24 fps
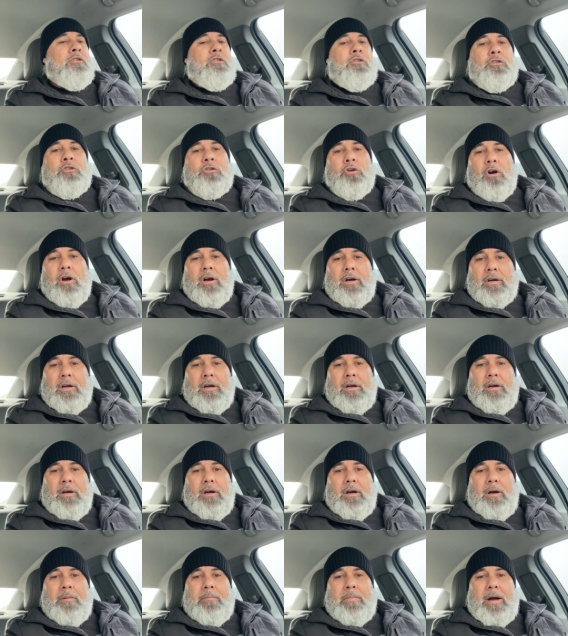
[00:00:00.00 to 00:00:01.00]
talk
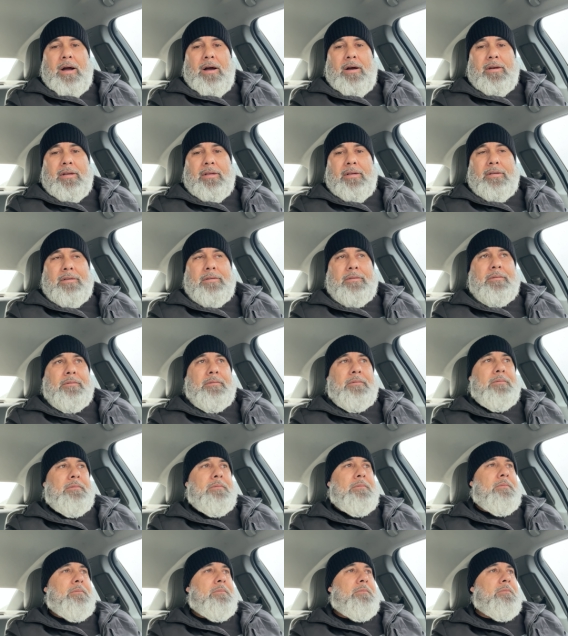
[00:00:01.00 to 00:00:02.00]
about it
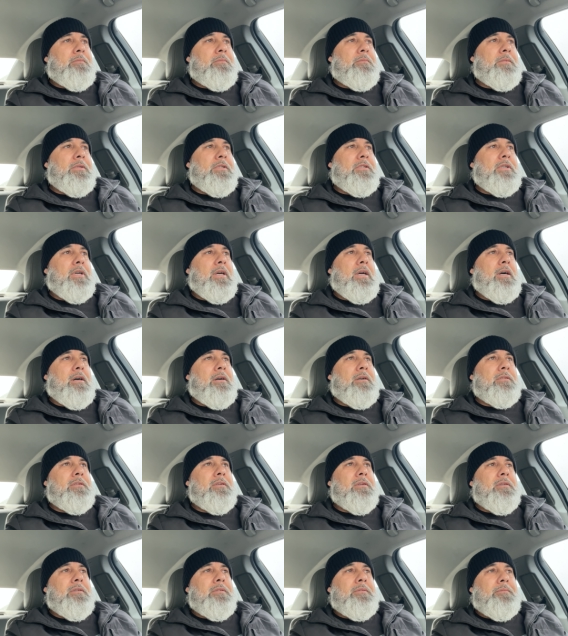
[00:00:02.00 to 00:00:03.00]
with your
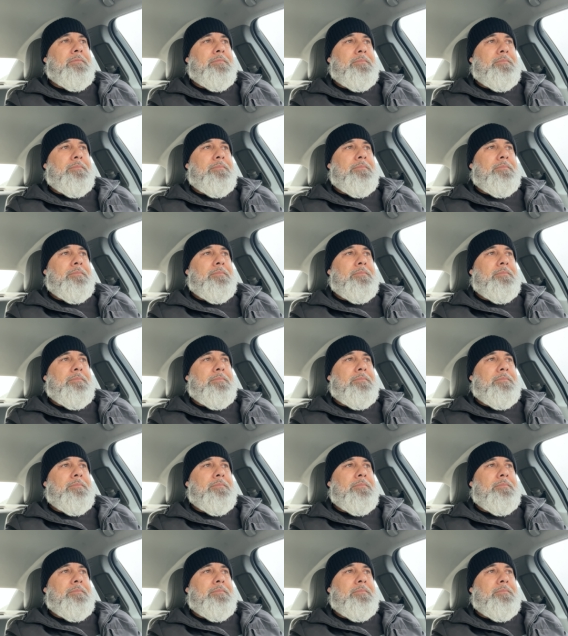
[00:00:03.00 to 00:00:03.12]
elder